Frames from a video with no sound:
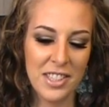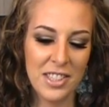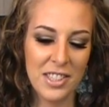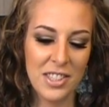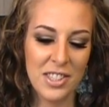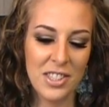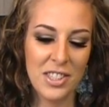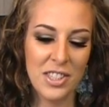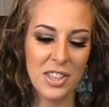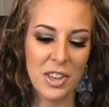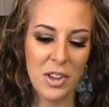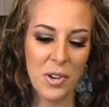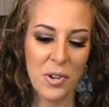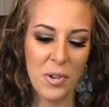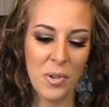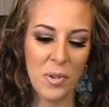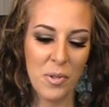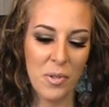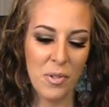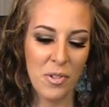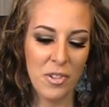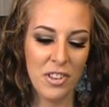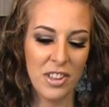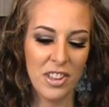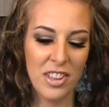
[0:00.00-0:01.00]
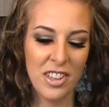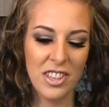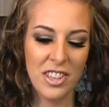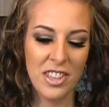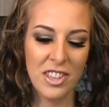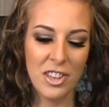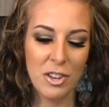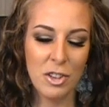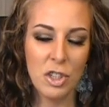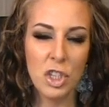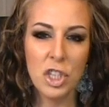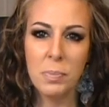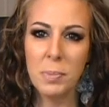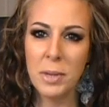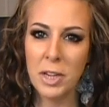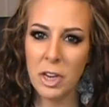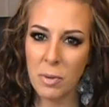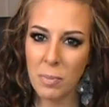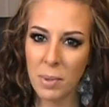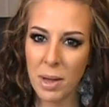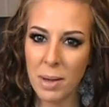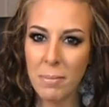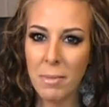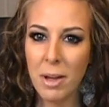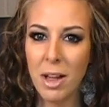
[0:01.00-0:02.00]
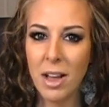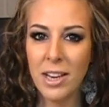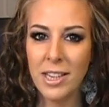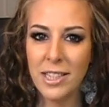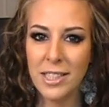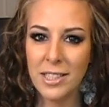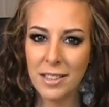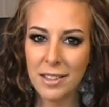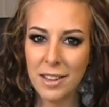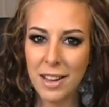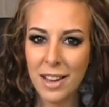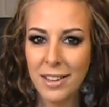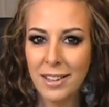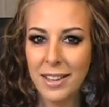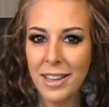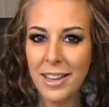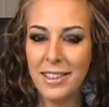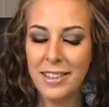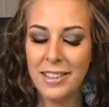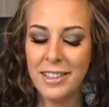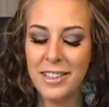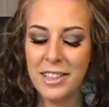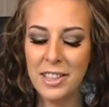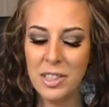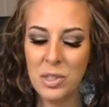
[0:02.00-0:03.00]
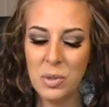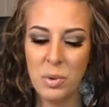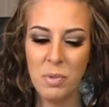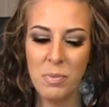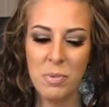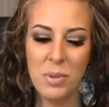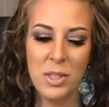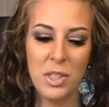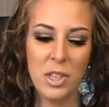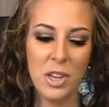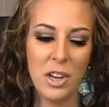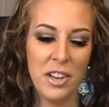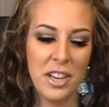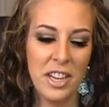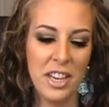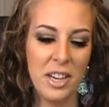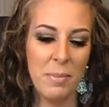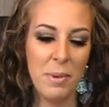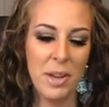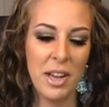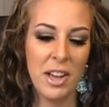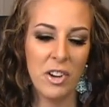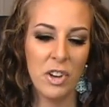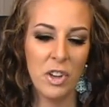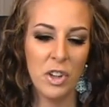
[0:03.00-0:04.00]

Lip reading: so you know, she's been on my mind a lot lately because we've been talking about